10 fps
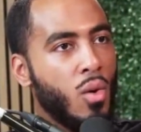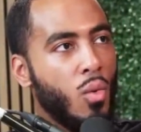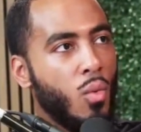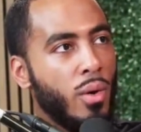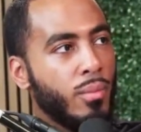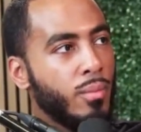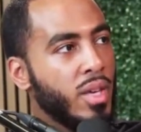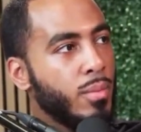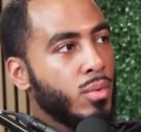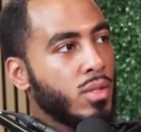When
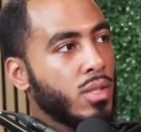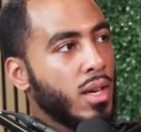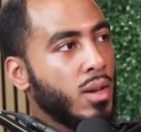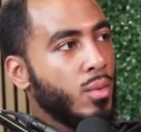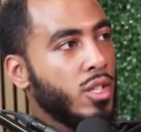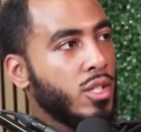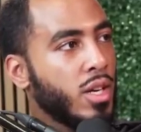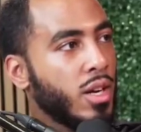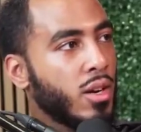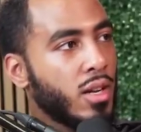people say we
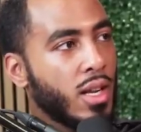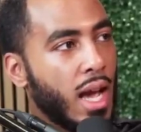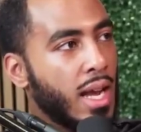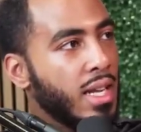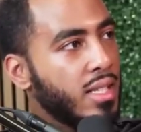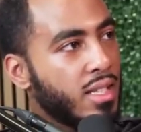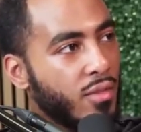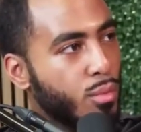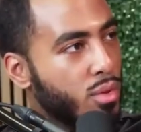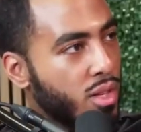share
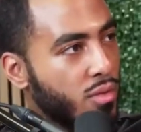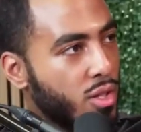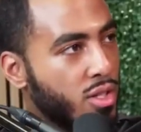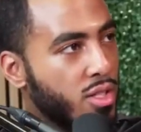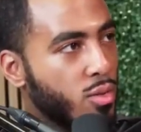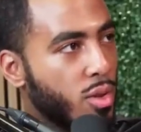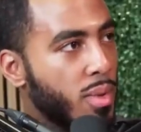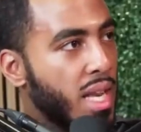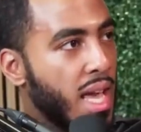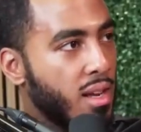97% of our genes with a
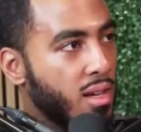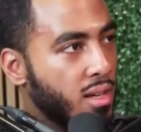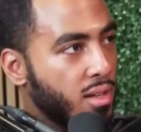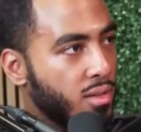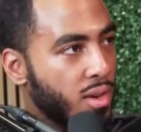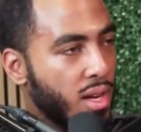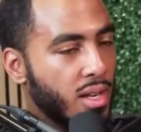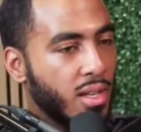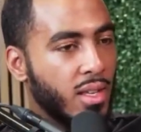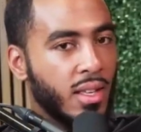banana,
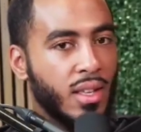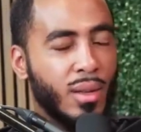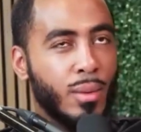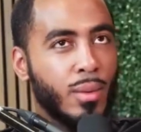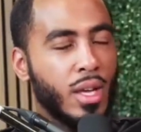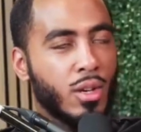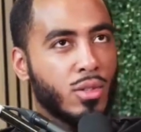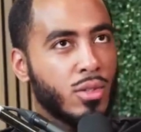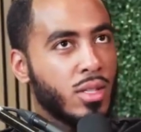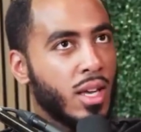right? They
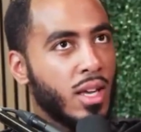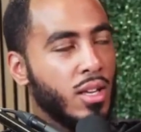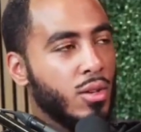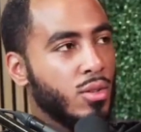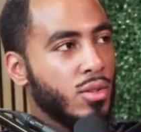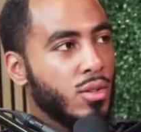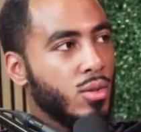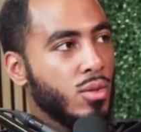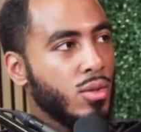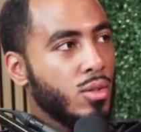also say you
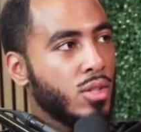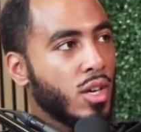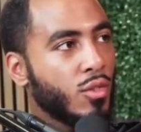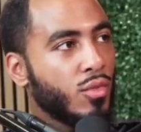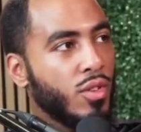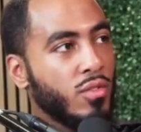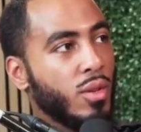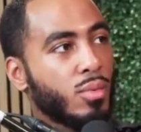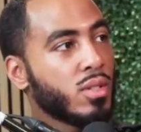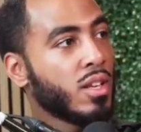share
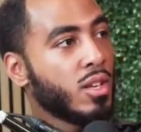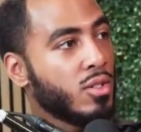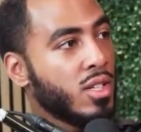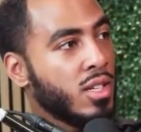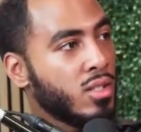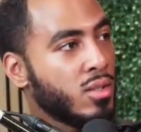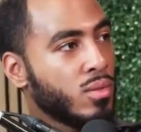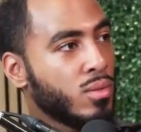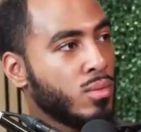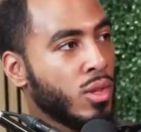50% of your
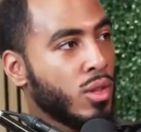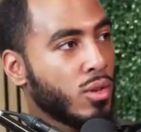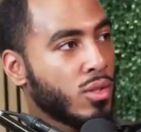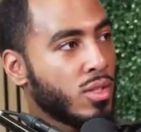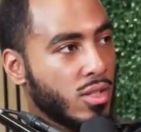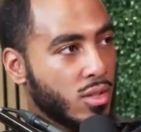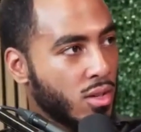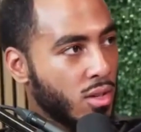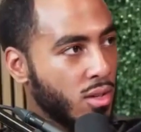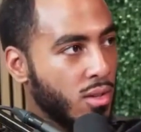genes with your
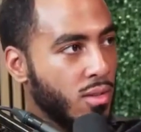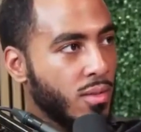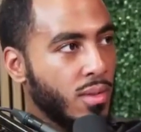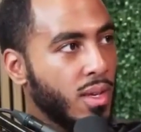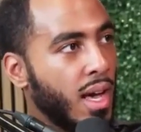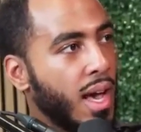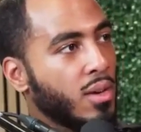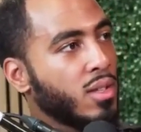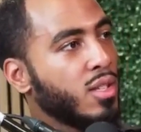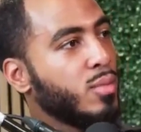sister. Yeah, yeah. How
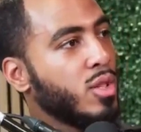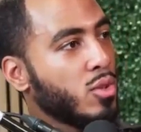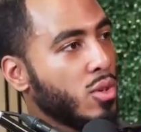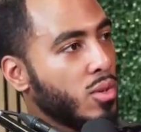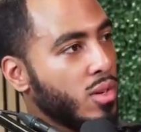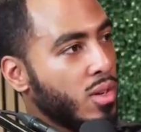can this be true?